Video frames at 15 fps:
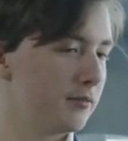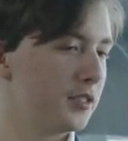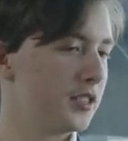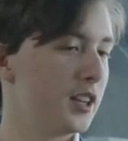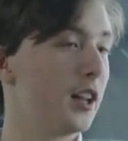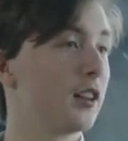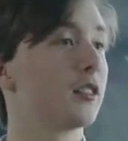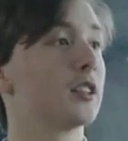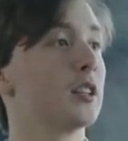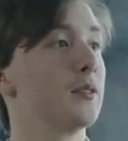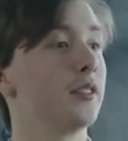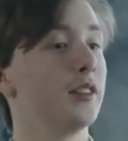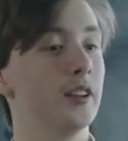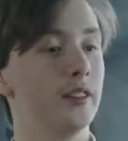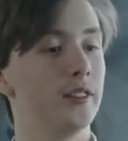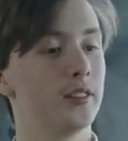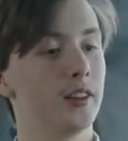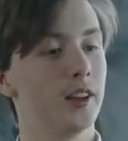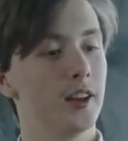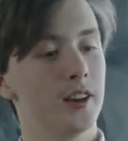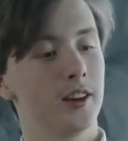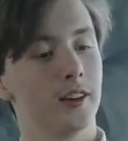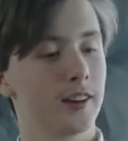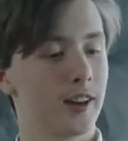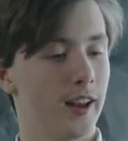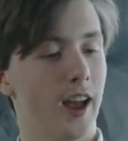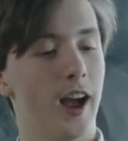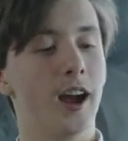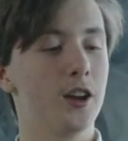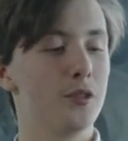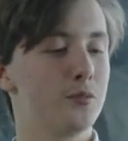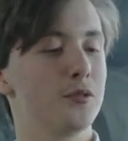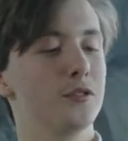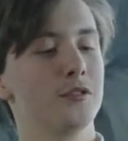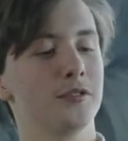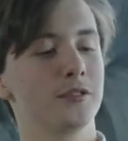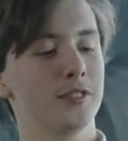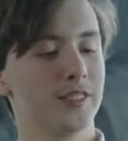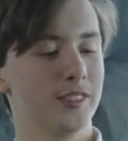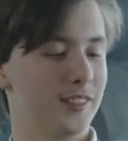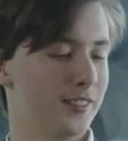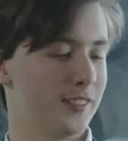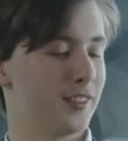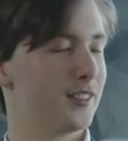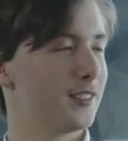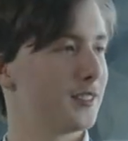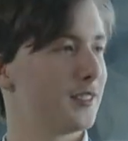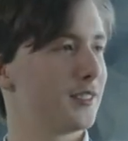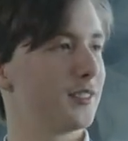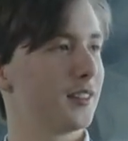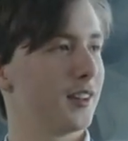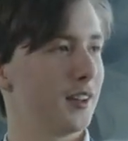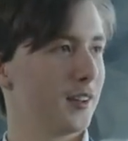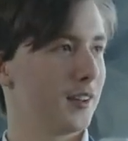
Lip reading: the algorithm sees, okay, I moved this